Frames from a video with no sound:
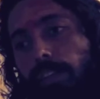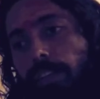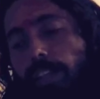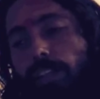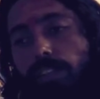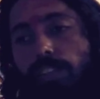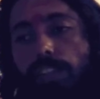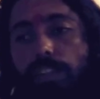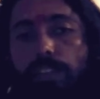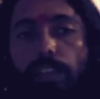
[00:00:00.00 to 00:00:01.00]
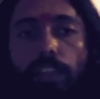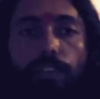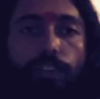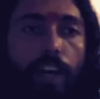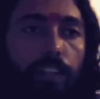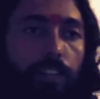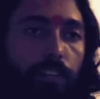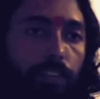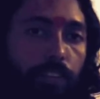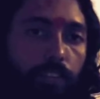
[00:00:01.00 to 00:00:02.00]
take interest in
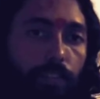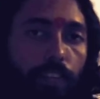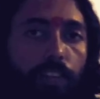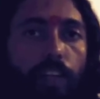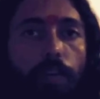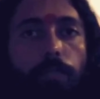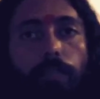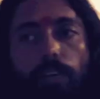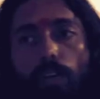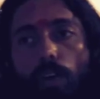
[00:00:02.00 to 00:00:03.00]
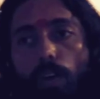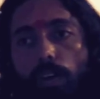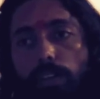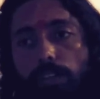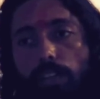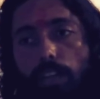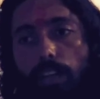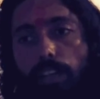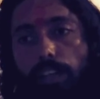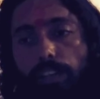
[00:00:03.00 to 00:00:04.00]
fighting with them or
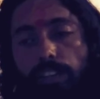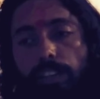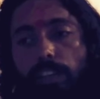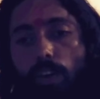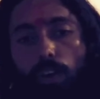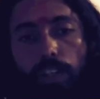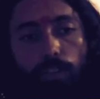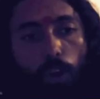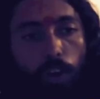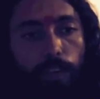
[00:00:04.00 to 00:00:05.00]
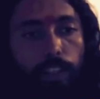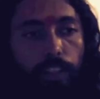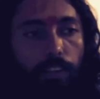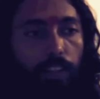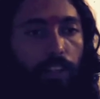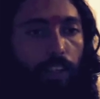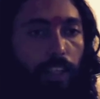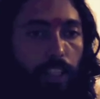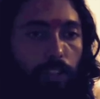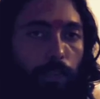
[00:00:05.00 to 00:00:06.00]
entering or involving in a legal
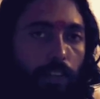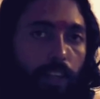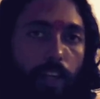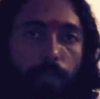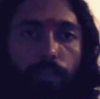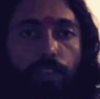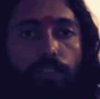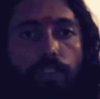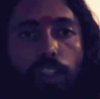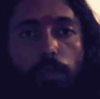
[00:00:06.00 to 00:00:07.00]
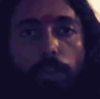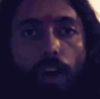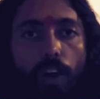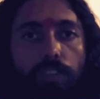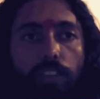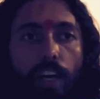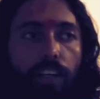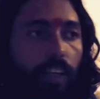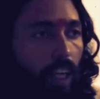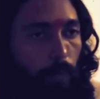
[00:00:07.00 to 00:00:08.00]
case with them just because they are
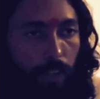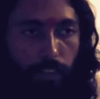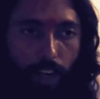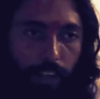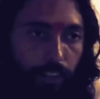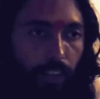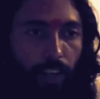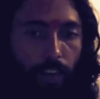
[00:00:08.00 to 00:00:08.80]
claiming that